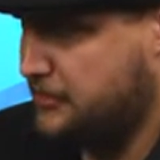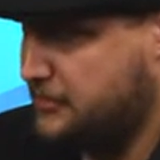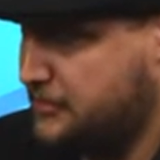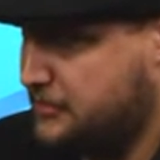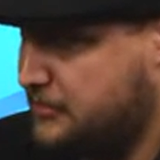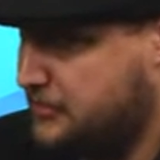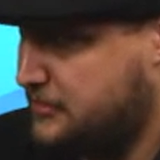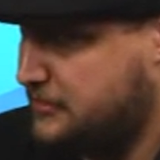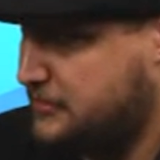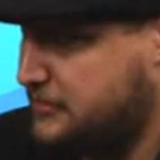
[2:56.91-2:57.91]

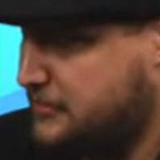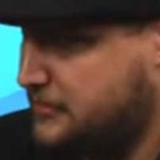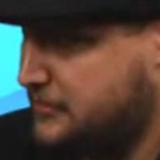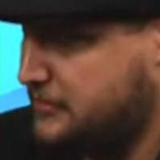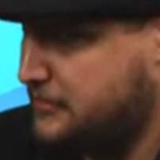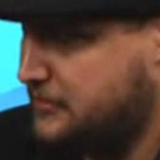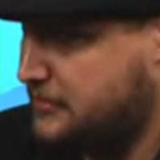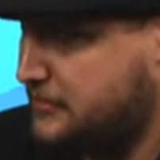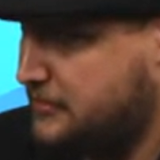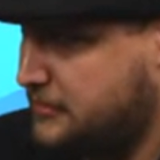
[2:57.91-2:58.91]

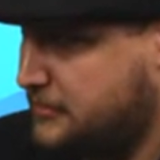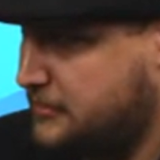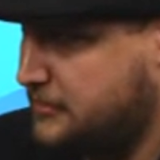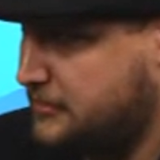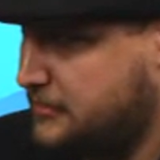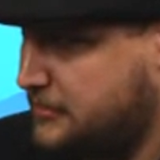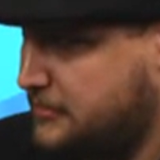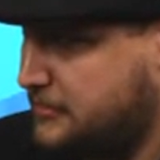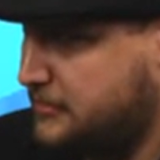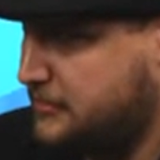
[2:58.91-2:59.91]

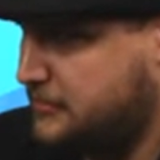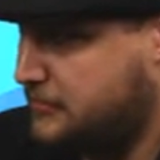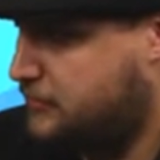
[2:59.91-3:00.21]
(silent)